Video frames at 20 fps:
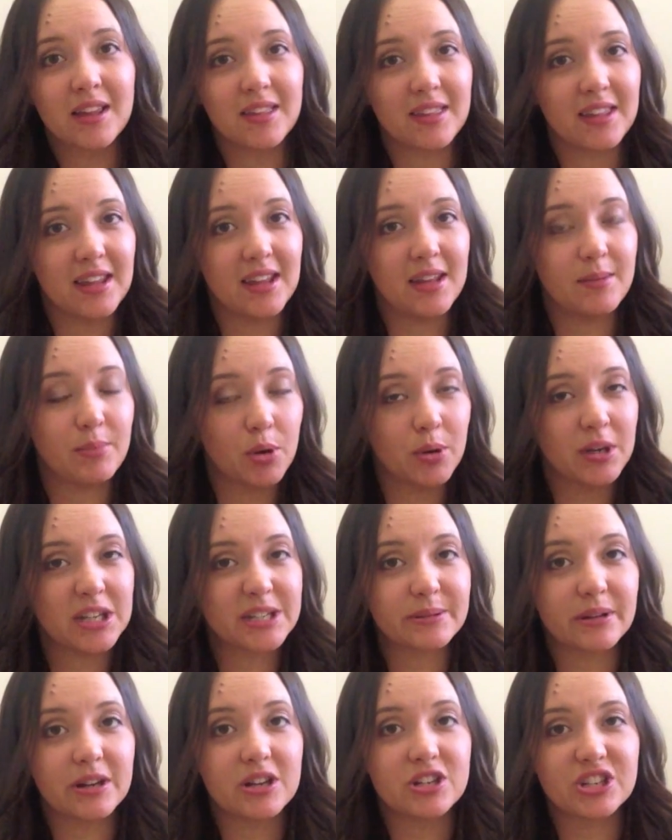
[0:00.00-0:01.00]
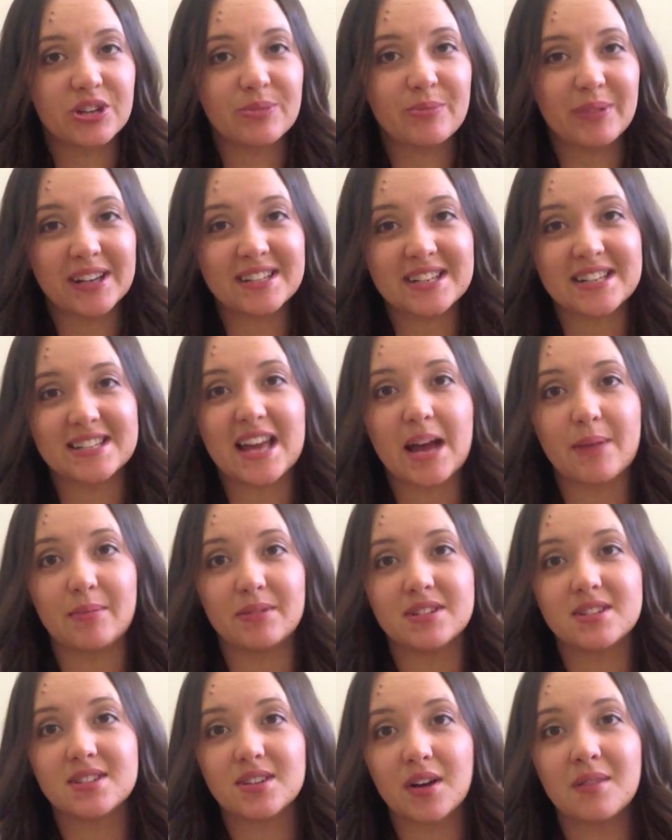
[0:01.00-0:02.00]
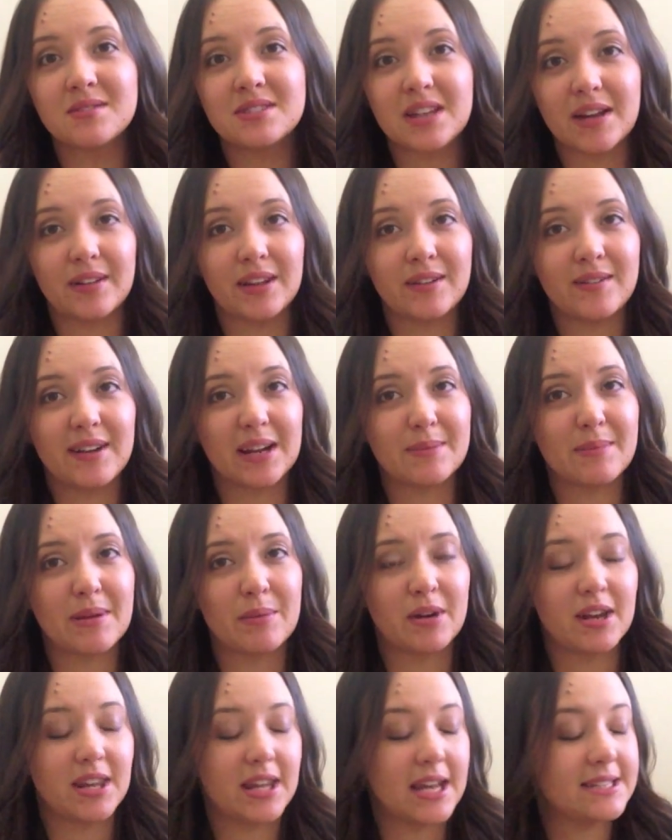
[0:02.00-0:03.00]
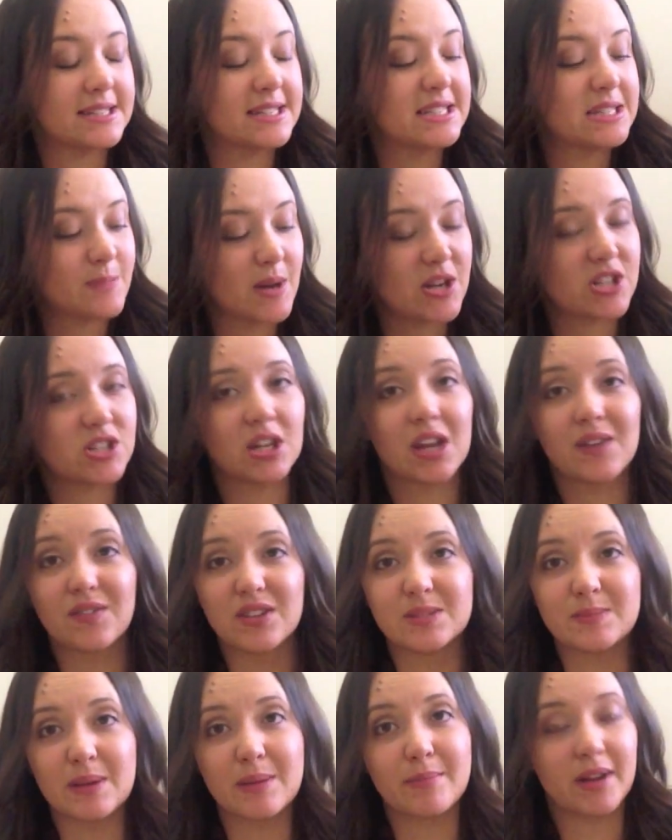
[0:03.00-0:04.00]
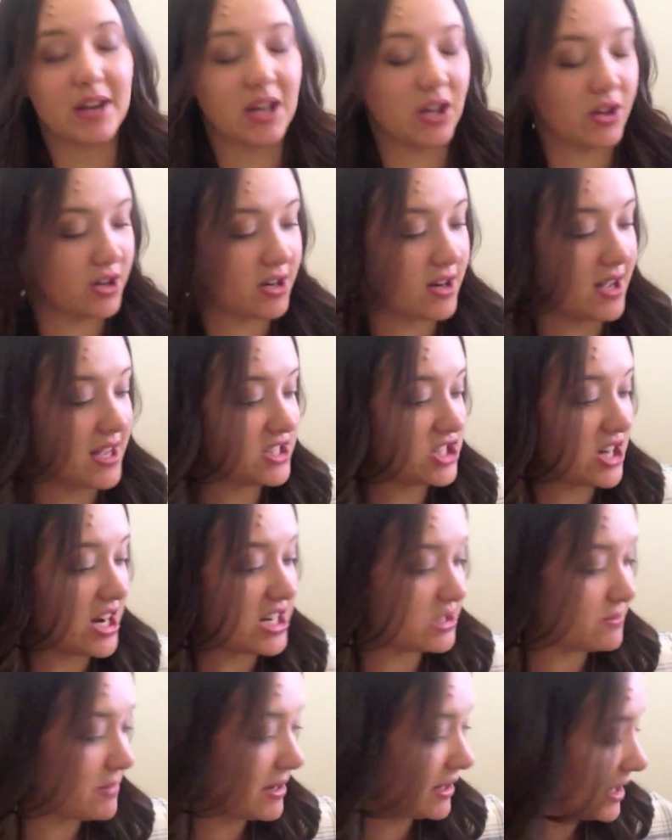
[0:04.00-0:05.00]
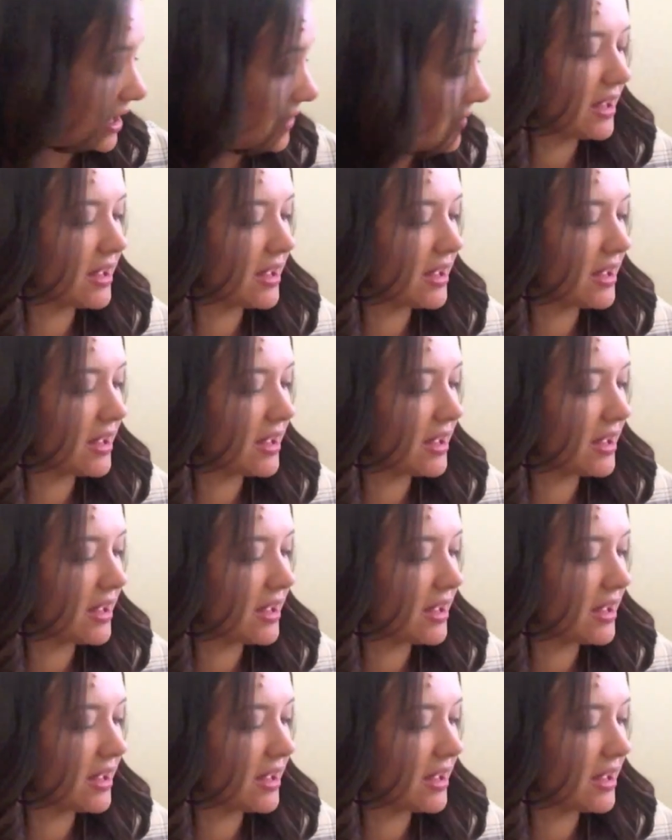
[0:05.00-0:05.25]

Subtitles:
the poo explosion, but it does happen, so I would definitely recommend one of these, especially if you spent money on a nice change bed cover.